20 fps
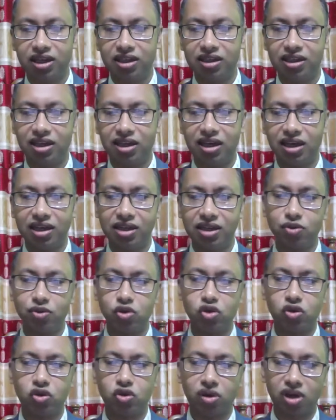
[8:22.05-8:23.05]
They
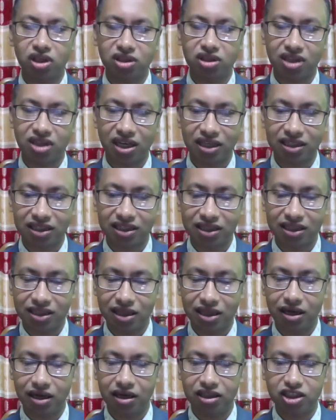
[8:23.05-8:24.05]
used to construct
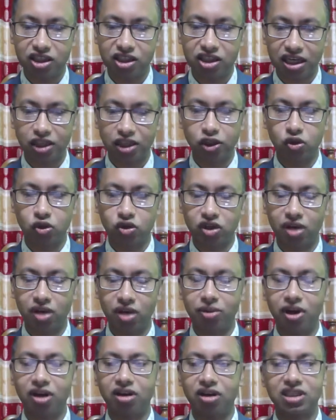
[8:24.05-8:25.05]
the statues
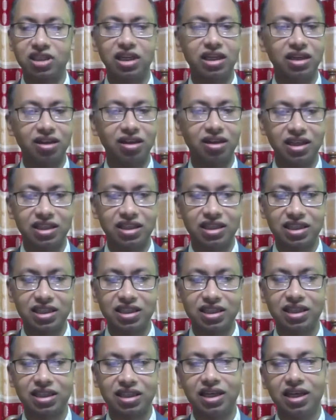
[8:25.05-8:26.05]
of gods and
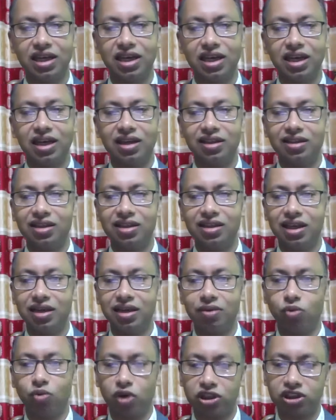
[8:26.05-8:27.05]
goddesses.
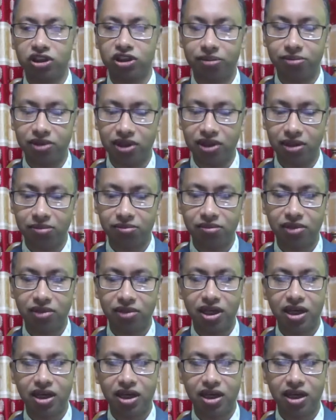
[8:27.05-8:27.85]
They worshipped them